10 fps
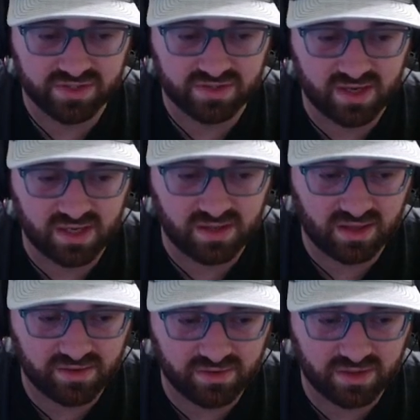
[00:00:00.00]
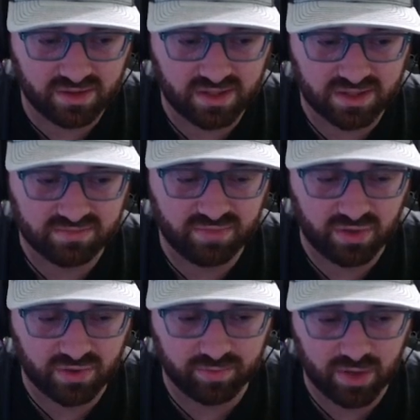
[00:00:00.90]
so anything other than this
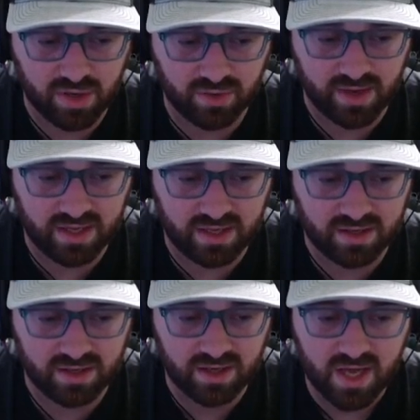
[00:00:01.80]
Boulder Pro right here,